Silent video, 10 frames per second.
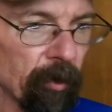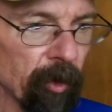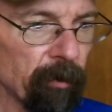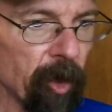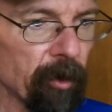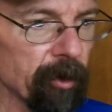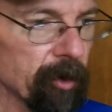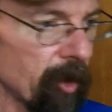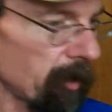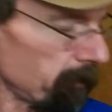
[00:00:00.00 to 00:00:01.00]
What a bonus,
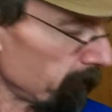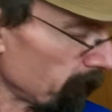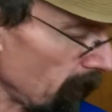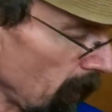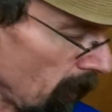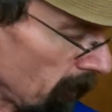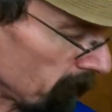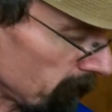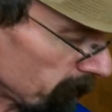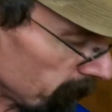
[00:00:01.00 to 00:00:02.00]
huh?
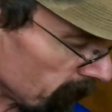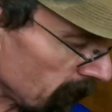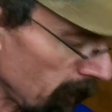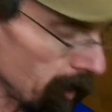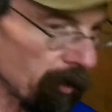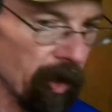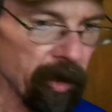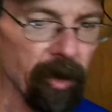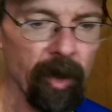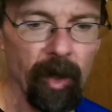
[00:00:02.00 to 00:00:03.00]

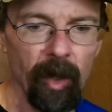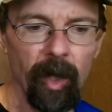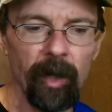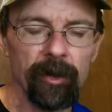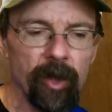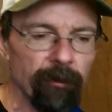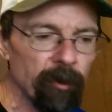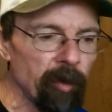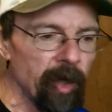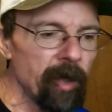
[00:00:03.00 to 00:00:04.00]
Anyway, that's it
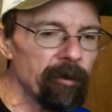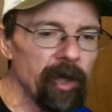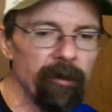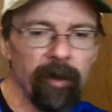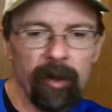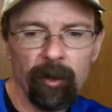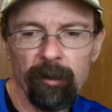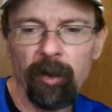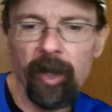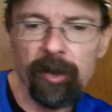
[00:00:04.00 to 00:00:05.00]
for my MTB
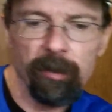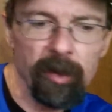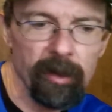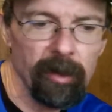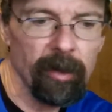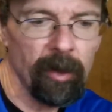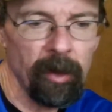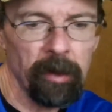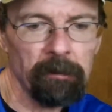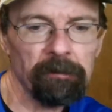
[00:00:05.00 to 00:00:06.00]
replacement.
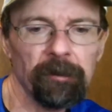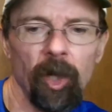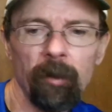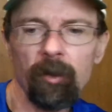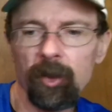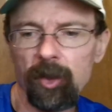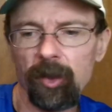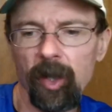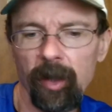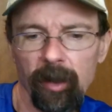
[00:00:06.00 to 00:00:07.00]
Tell me what you
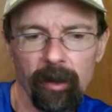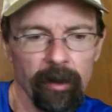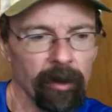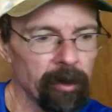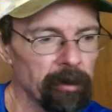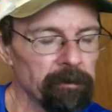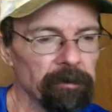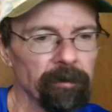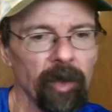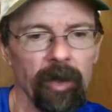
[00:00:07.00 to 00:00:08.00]
think.
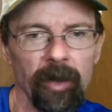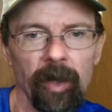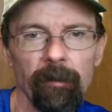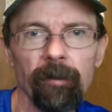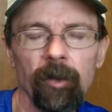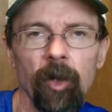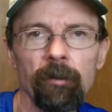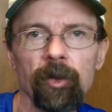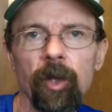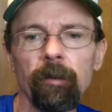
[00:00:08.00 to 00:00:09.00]
Hit that
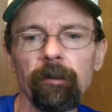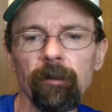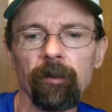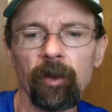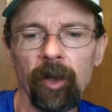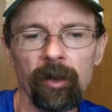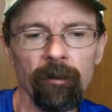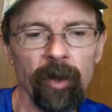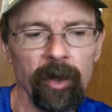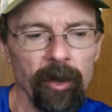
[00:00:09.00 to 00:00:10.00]
thumbs up if you like the
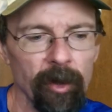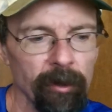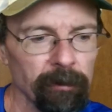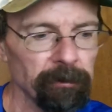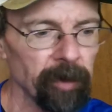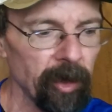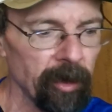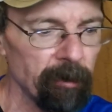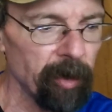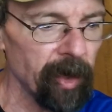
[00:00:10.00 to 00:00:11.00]
video, any
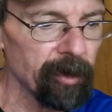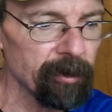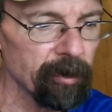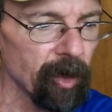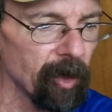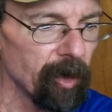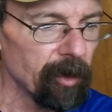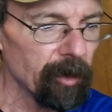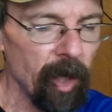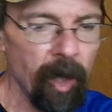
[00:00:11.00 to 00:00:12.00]
of the baits.
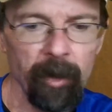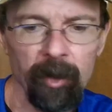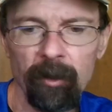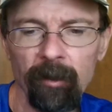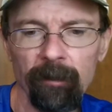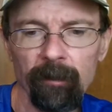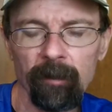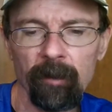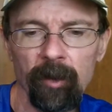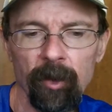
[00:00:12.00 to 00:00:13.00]
Comment on
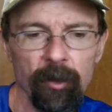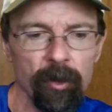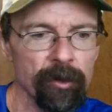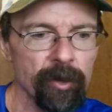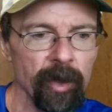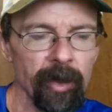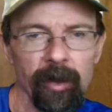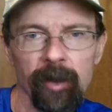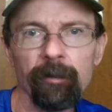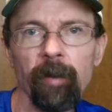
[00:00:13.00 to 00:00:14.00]
if you use any of
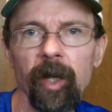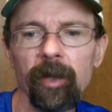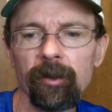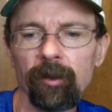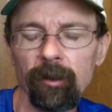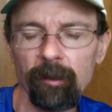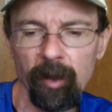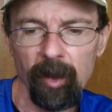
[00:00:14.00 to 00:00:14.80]
these baits, or